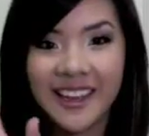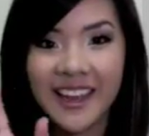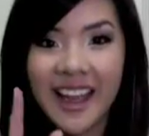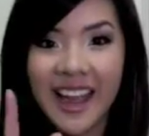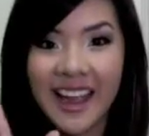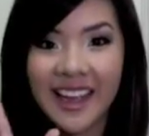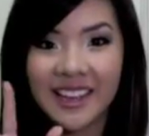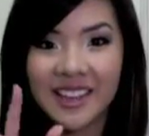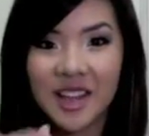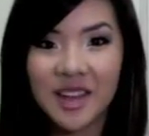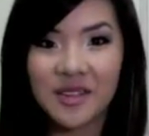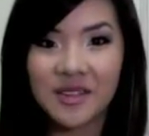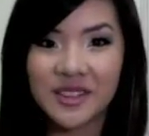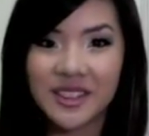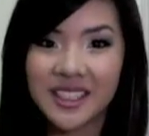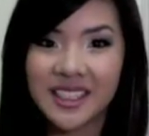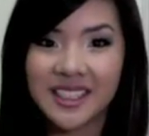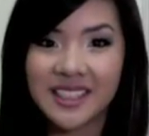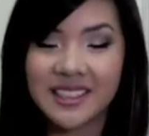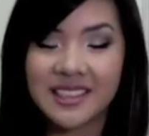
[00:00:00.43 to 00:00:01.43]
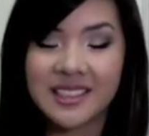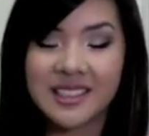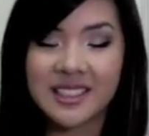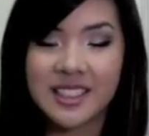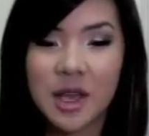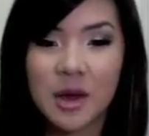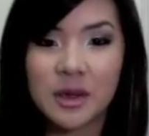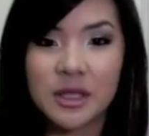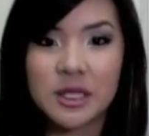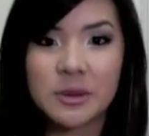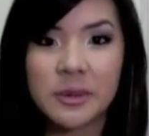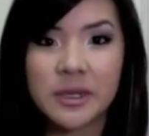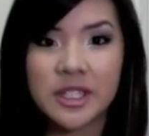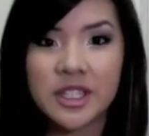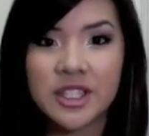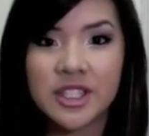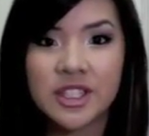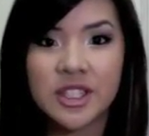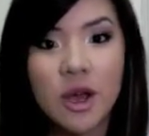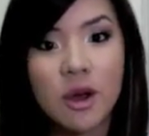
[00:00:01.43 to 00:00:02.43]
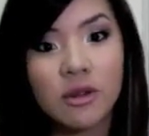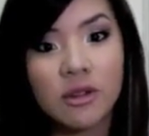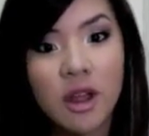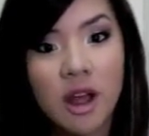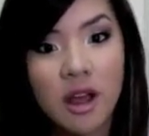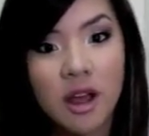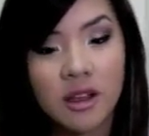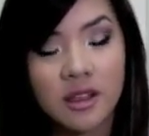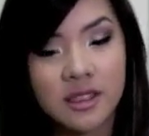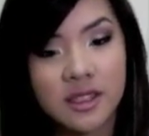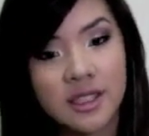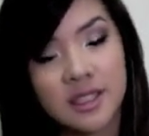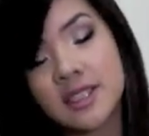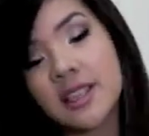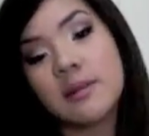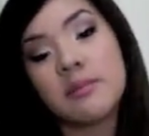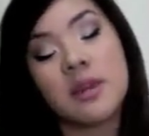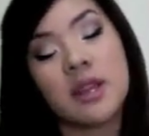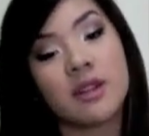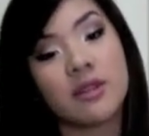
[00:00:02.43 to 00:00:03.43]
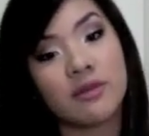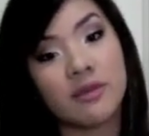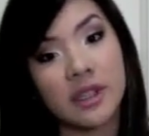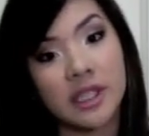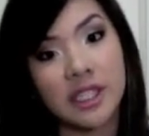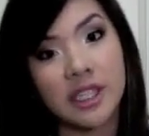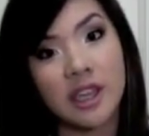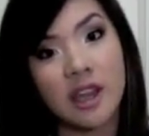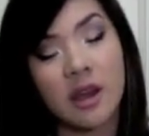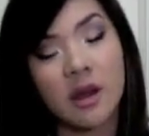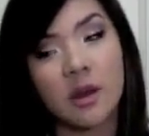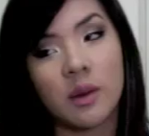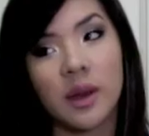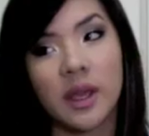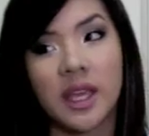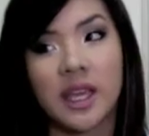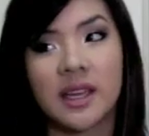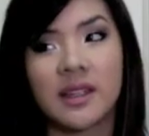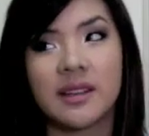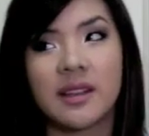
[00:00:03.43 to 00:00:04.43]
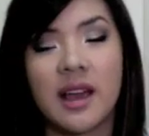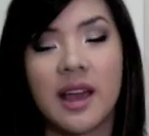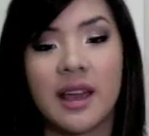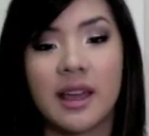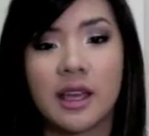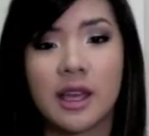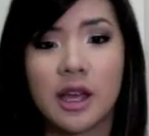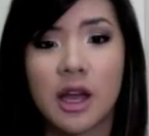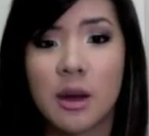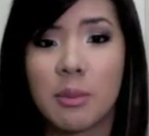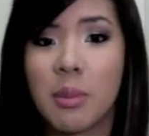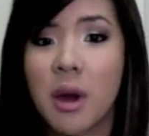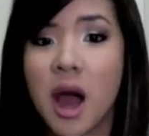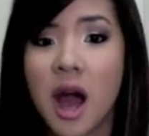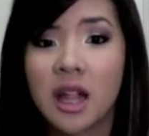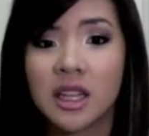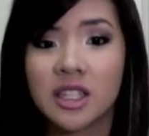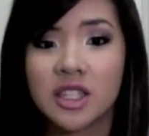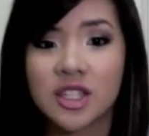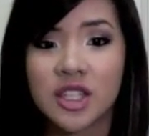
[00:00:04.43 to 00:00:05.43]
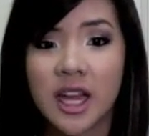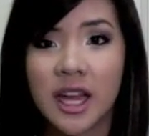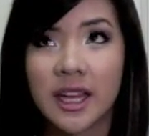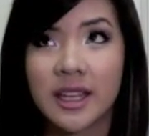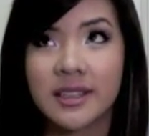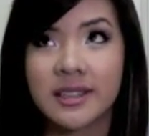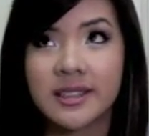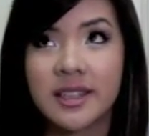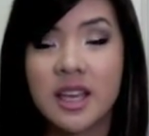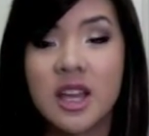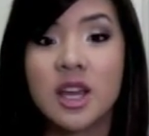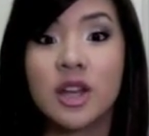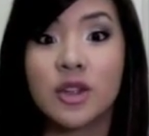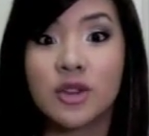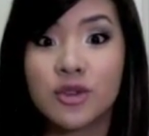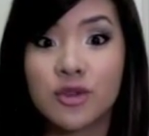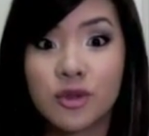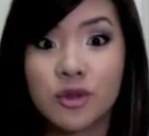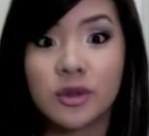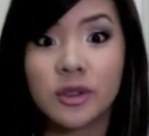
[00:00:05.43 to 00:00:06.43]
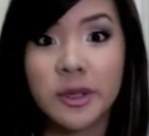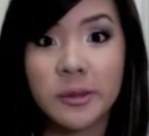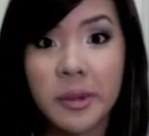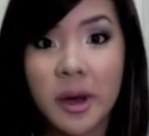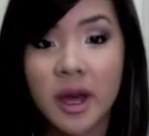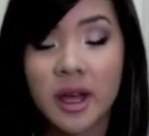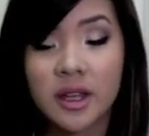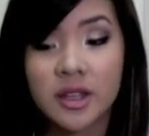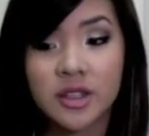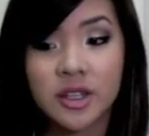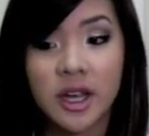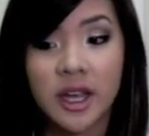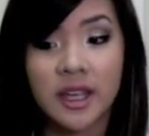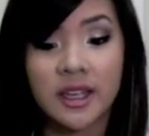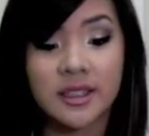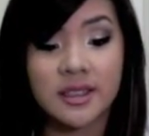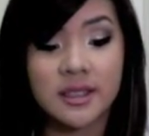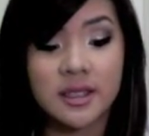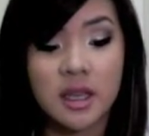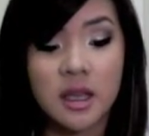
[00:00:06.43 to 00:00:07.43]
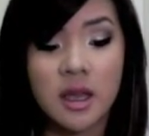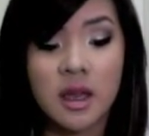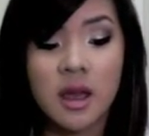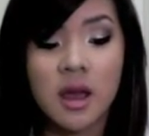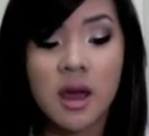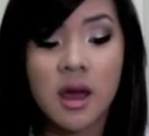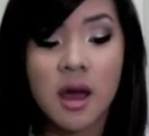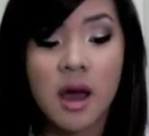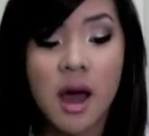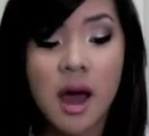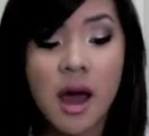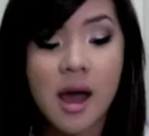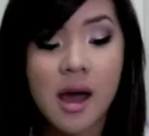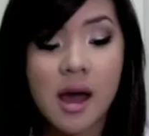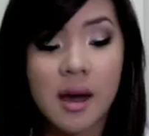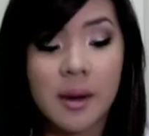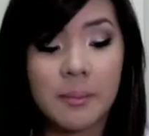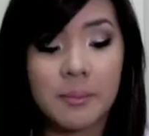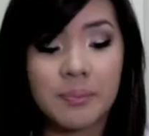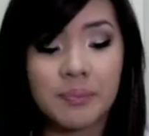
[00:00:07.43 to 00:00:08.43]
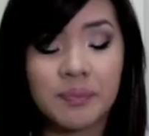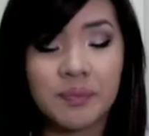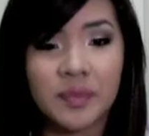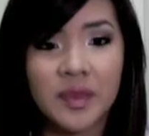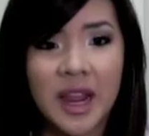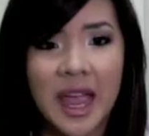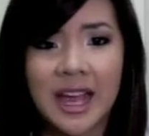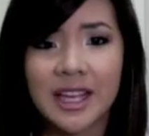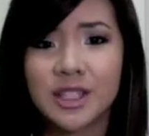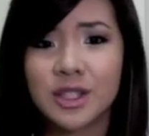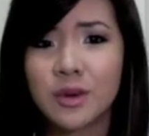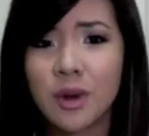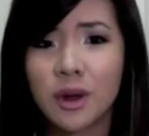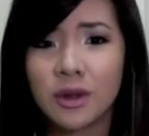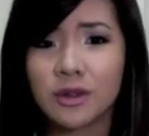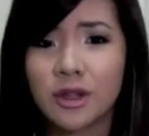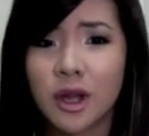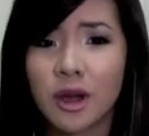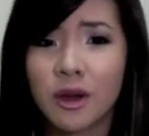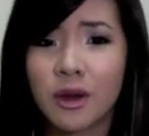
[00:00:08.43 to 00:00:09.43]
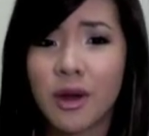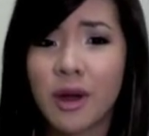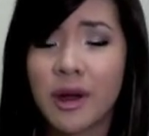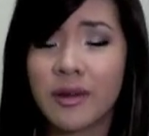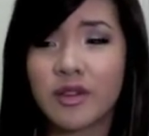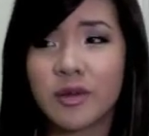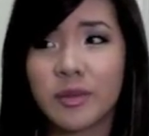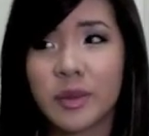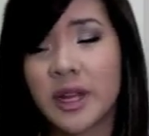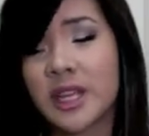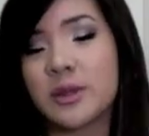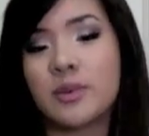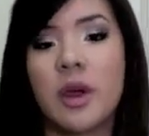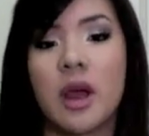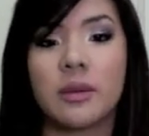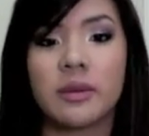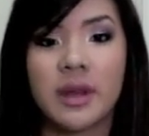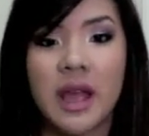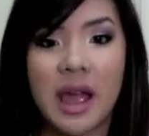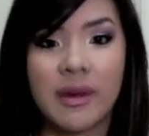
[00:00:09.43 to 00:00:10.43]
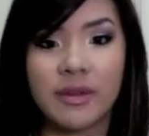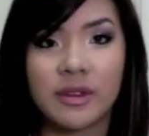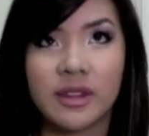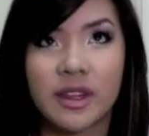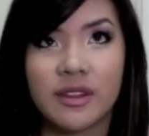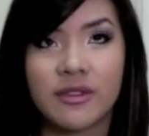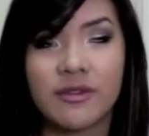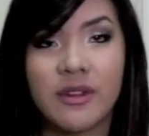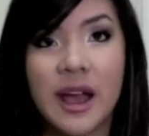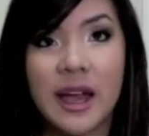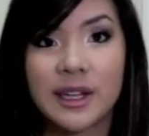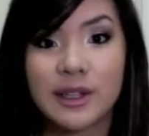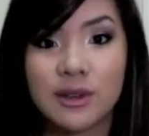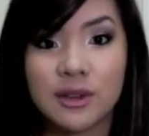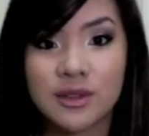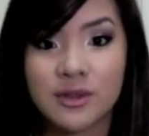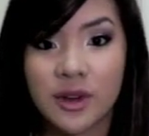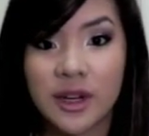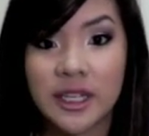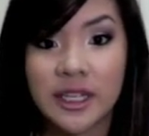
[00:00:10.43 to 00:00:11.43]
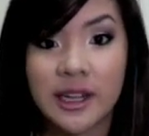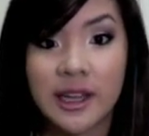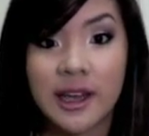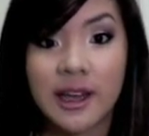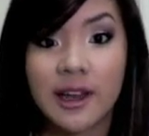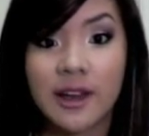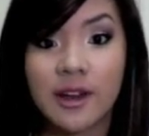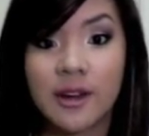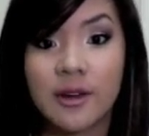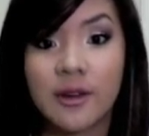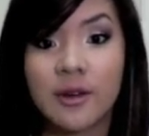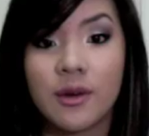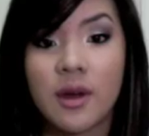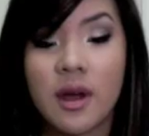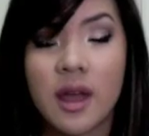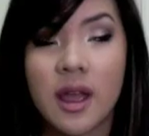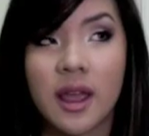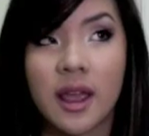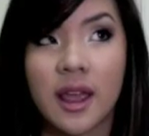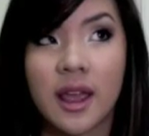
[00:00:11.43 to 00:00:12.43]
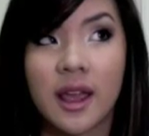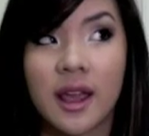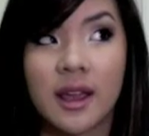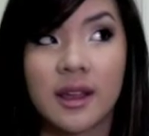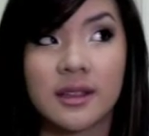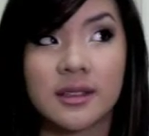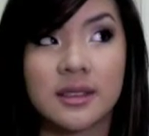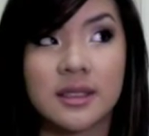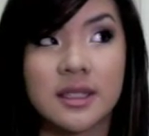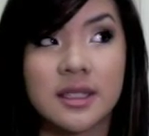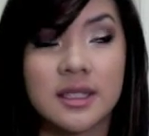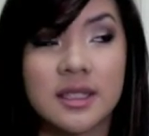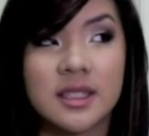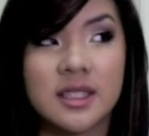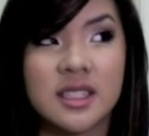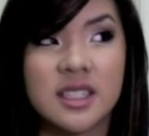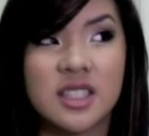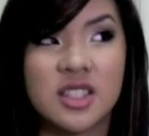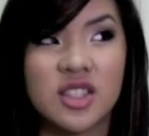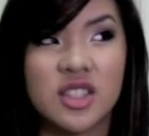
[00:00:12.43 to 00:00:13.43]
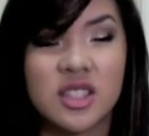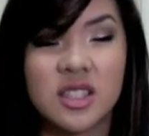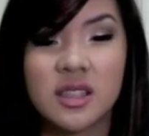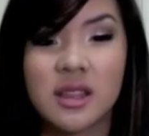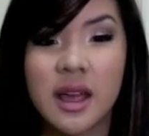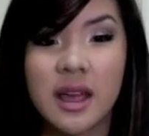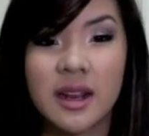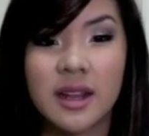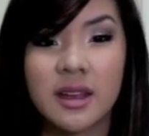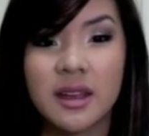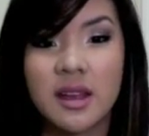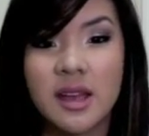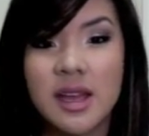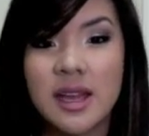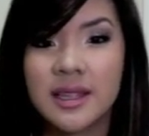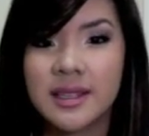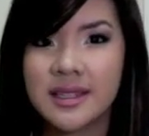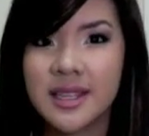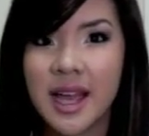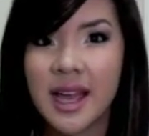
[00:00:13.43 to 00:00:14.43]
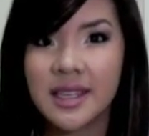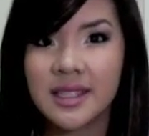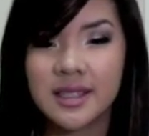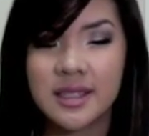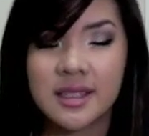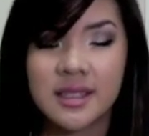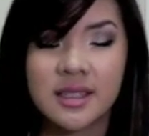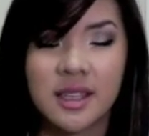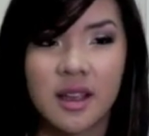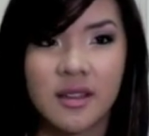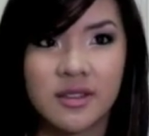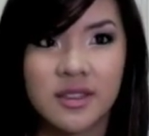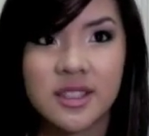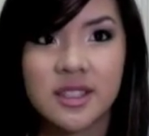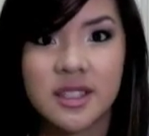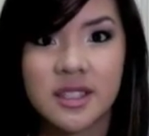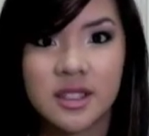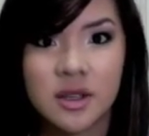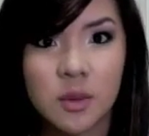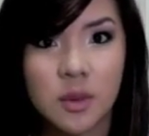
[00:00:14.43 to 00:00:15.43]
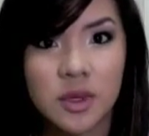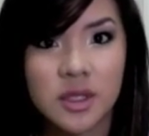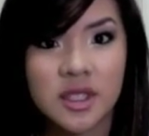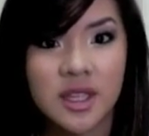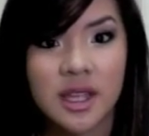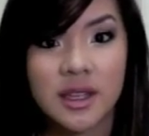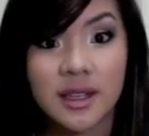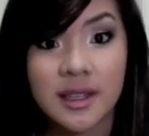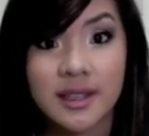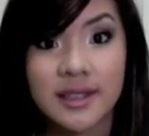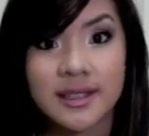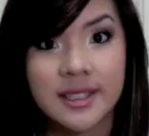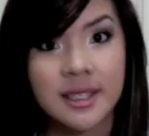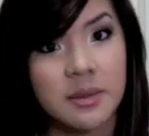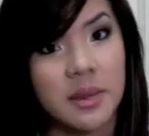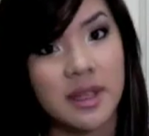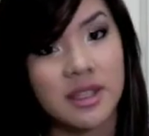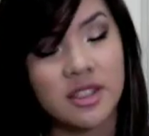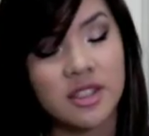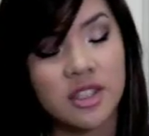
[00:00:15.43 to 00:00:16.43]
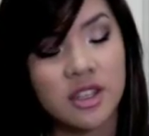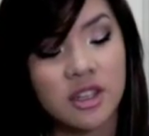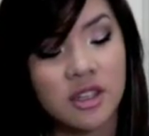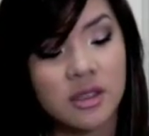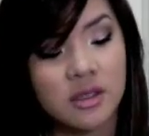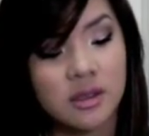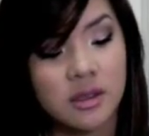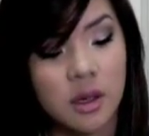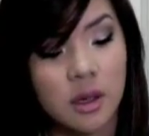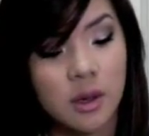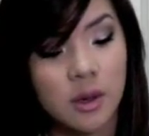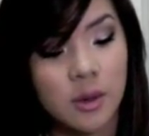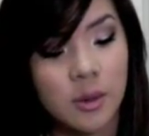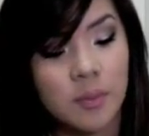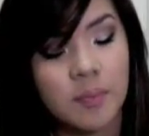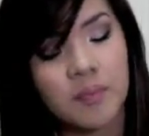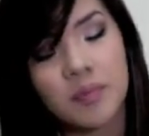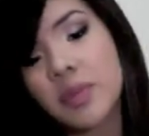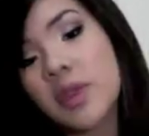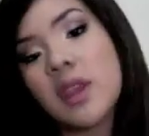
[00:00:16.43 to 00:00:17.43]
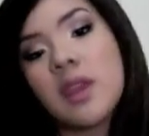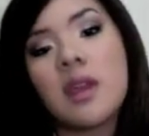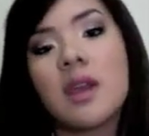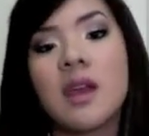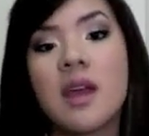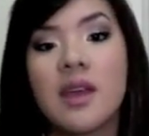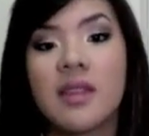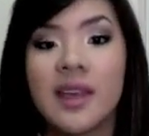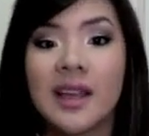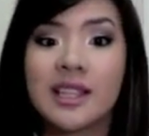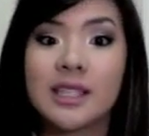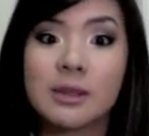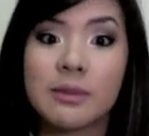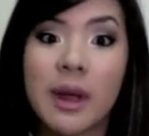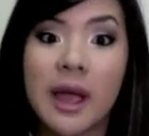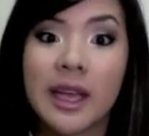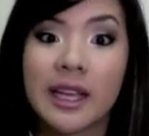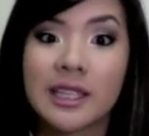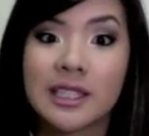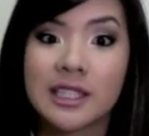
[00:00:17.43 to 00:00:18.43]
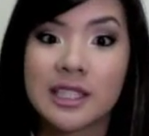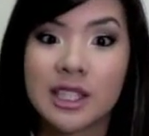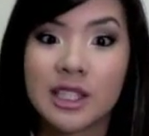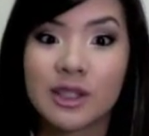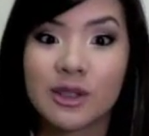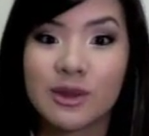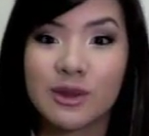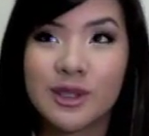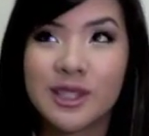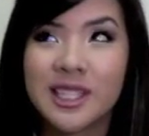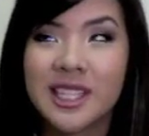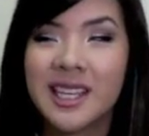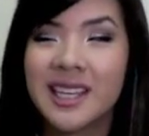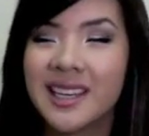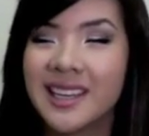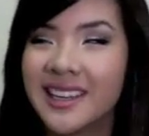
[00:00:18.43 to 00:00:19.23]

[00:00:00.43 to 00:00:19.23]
Hi lovelies, so it's been so long since I made a video and I apologize, truly apologize. As you all know, everybody's probably having like finals right now and just a lot of tests and stuff since it's almost the end of the semester, so that's my excuse.